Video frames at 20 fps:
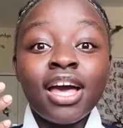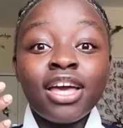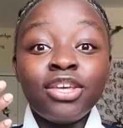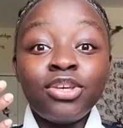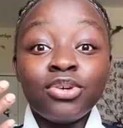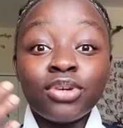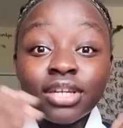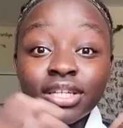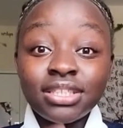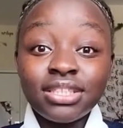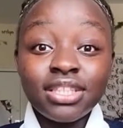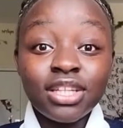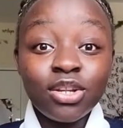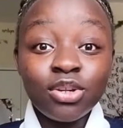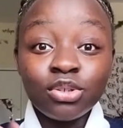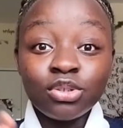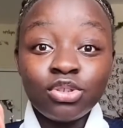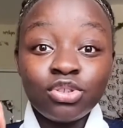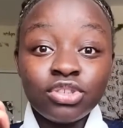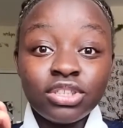you can still
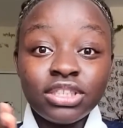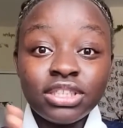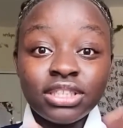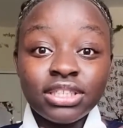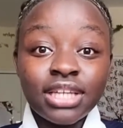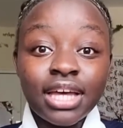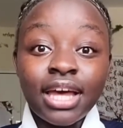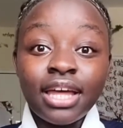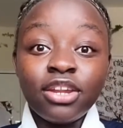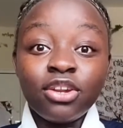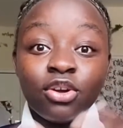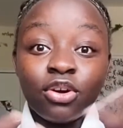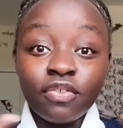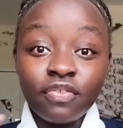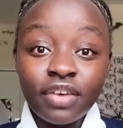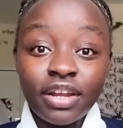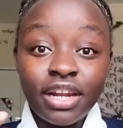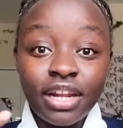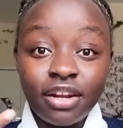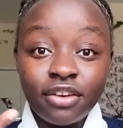look through this and not
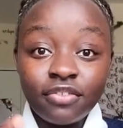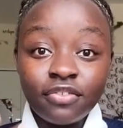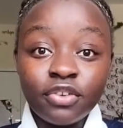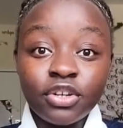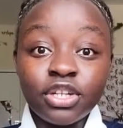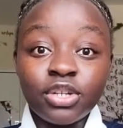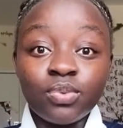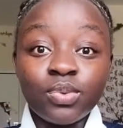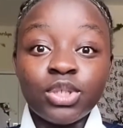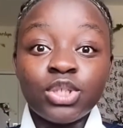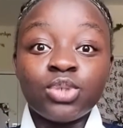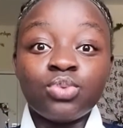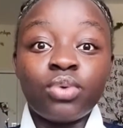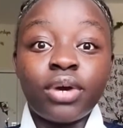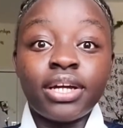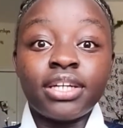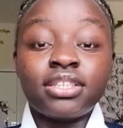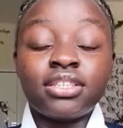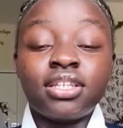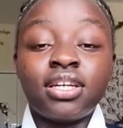find any funding, which is
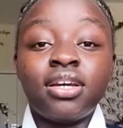why